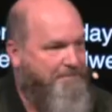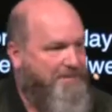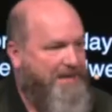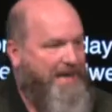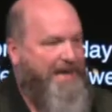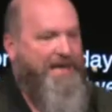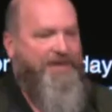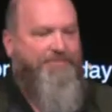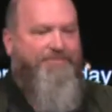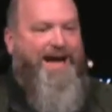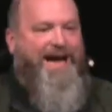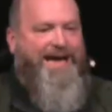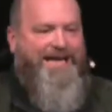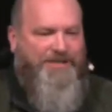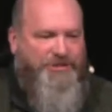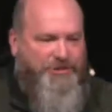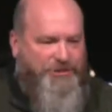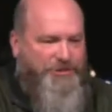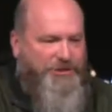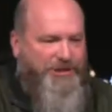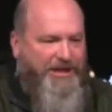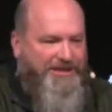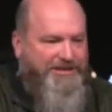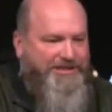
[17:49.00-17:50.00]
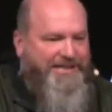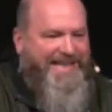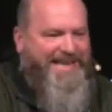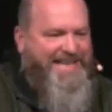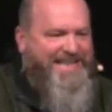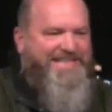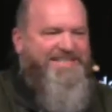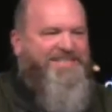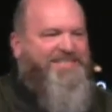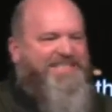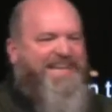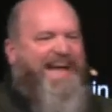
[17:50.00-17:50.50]
Like, if I could just get
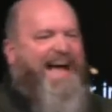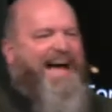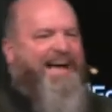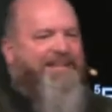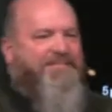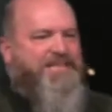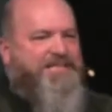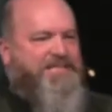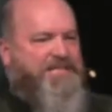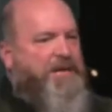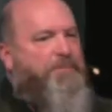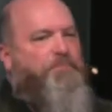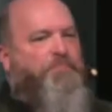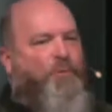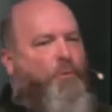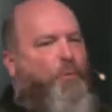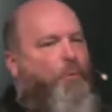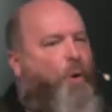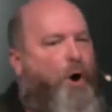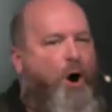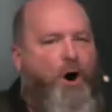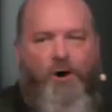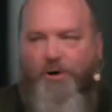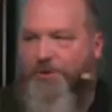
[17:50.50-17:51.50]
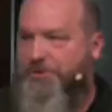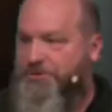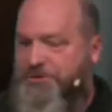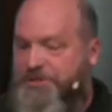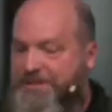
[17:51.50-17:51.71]
inside the temple walls,